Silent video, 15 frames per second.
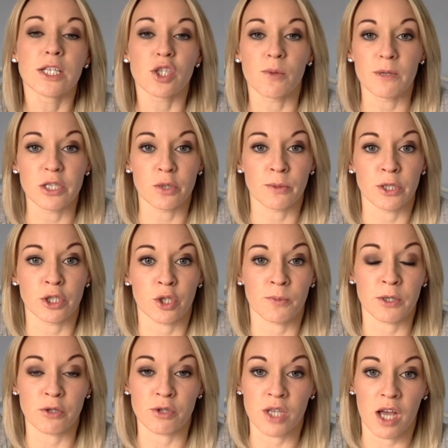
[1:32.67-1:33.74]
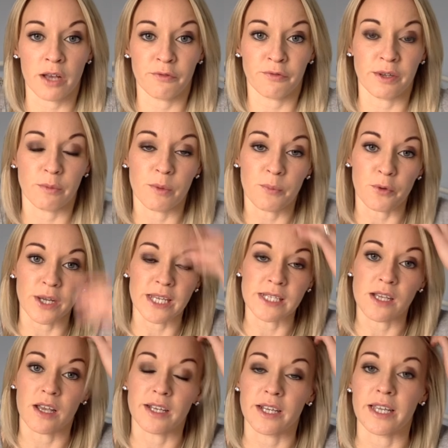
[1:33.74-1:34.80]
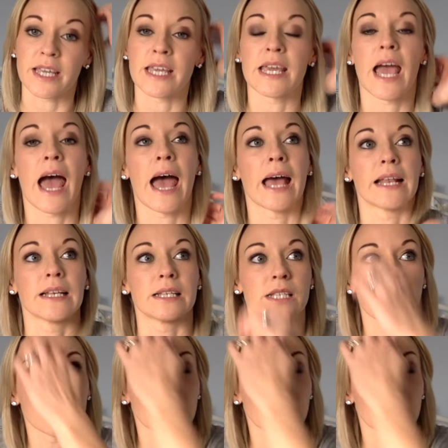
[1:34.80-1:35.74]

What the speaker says: www.fitwithbreed.ie, and